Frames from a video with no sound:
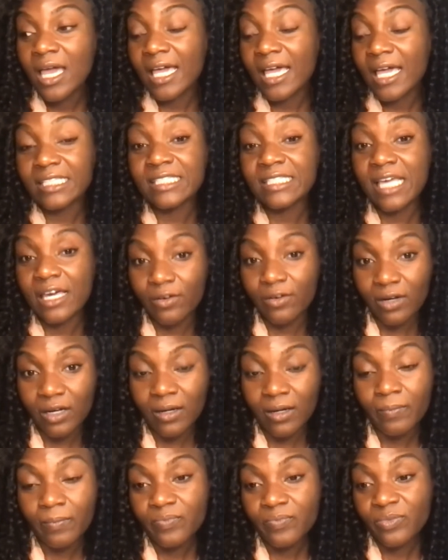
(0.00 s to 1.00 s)
et
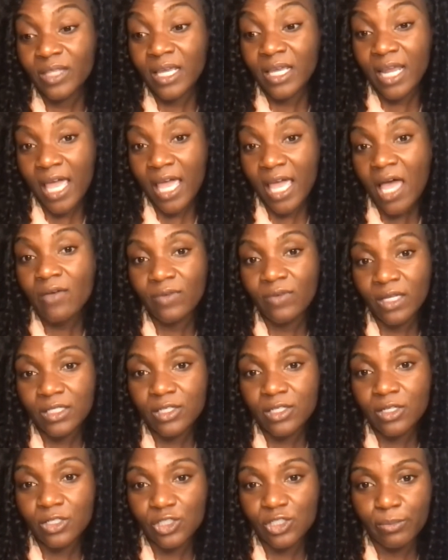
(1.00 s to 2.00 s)
cetera, that have
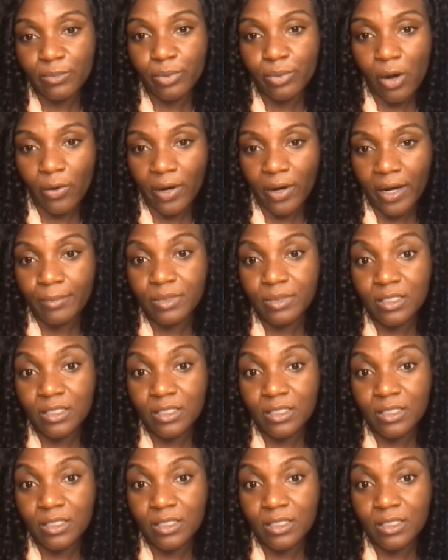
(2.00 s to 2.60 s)
internship programs.